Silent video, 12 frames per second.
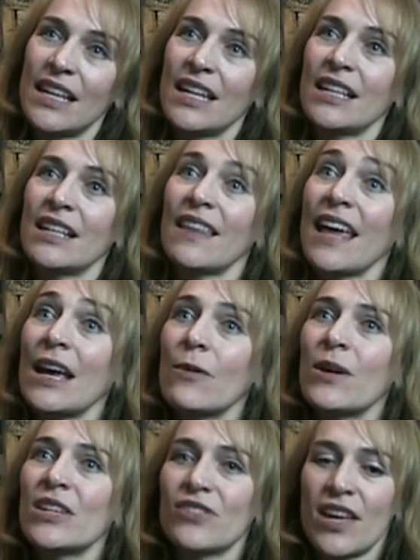in
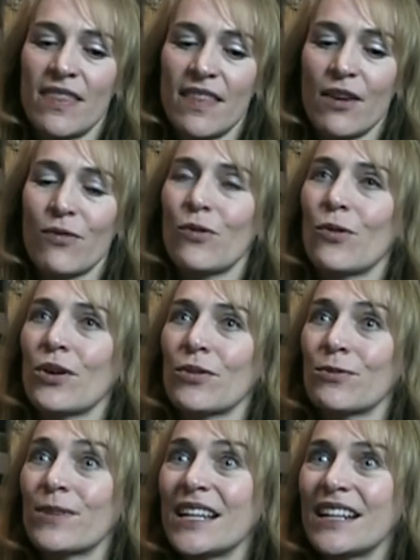language and therefore
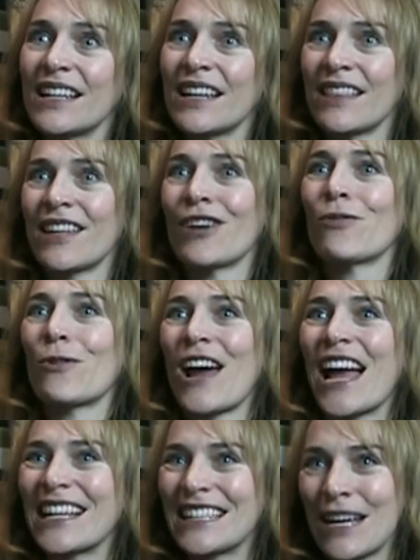reading and therefore
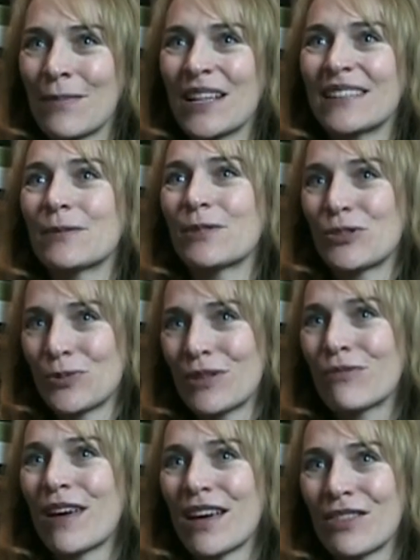academics, which would
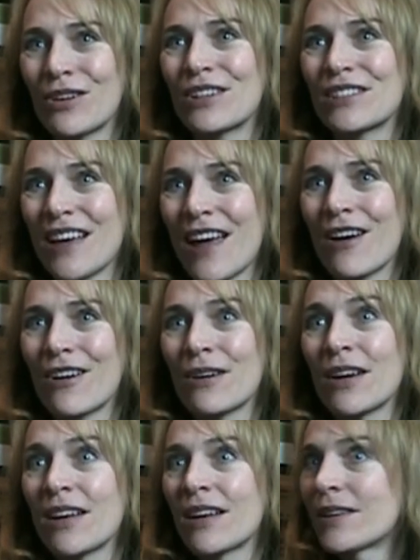affect their entire
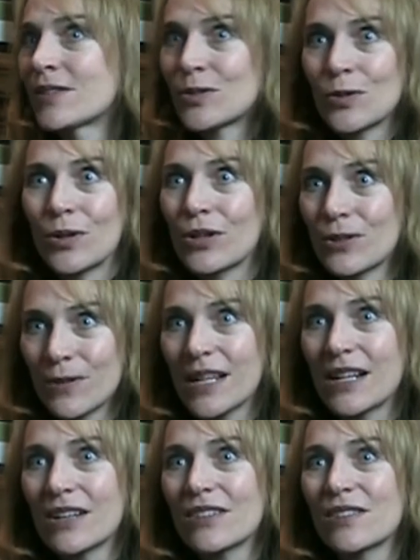school
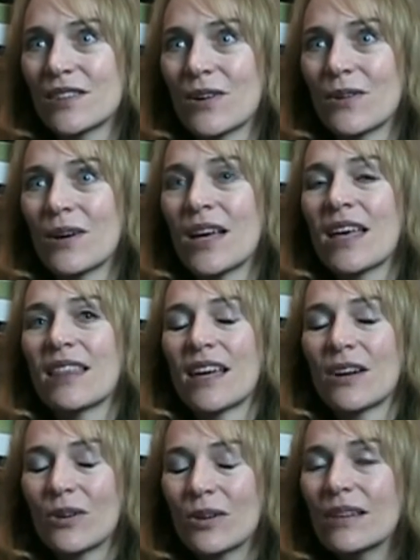career. So
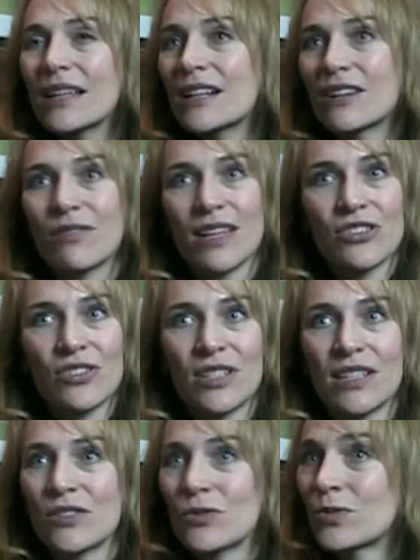that early
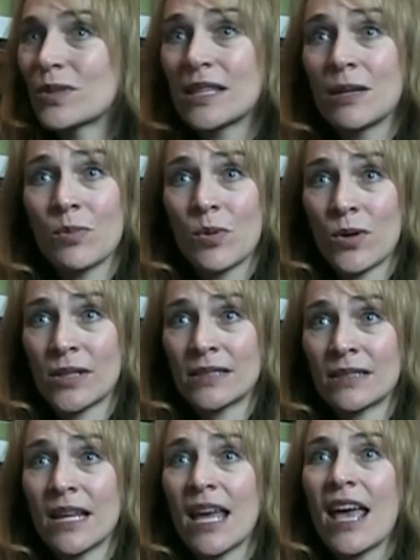intervention is really
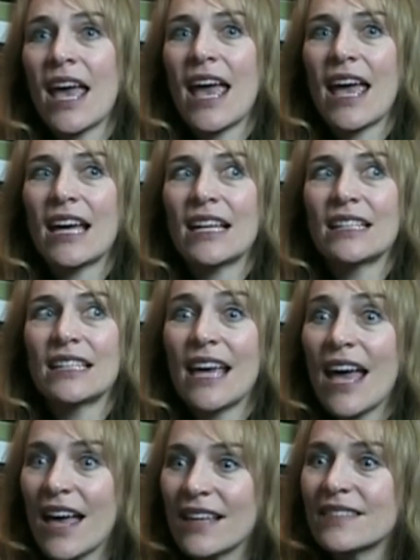important. And
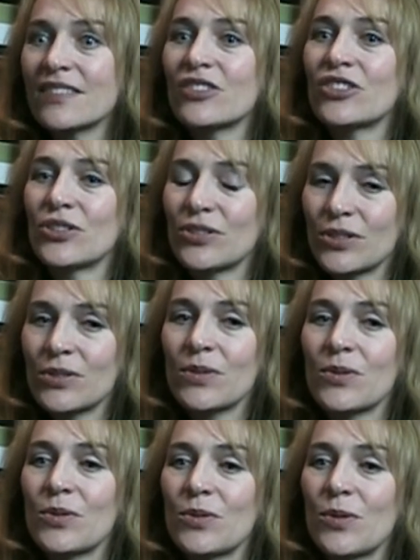yes, children
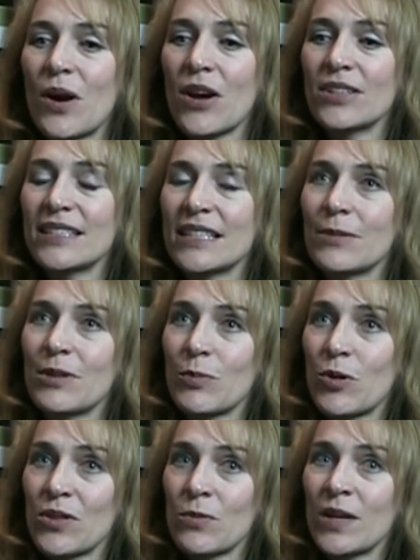who are dealing with
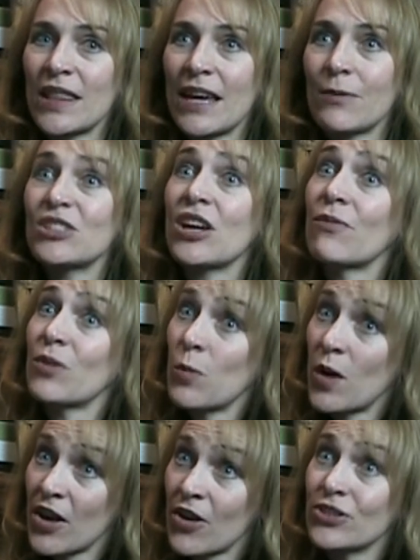more than one language, come from
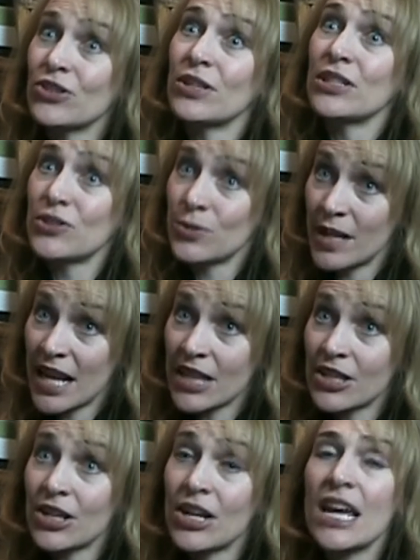one culture into
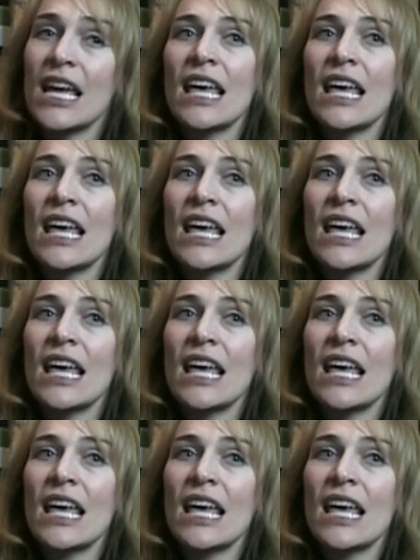another,